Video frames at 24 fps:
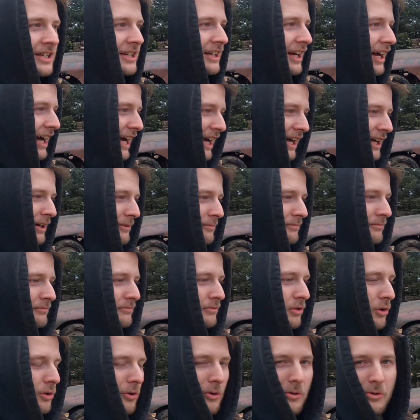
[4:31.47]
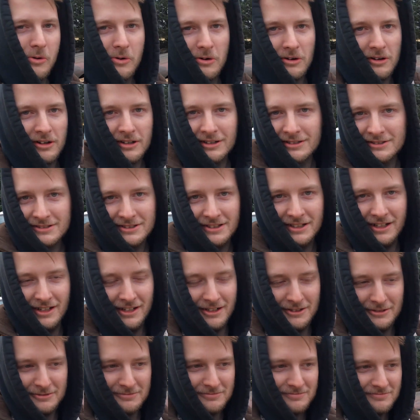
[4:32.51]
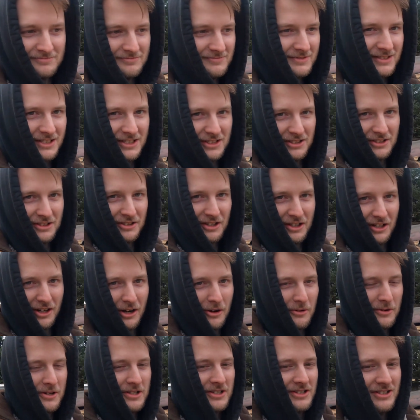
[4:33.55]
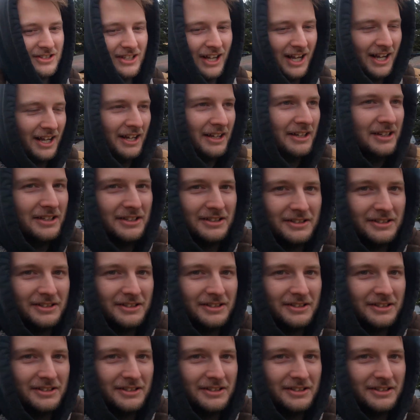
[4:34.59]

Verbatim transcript: um, or, you know, you can always uh,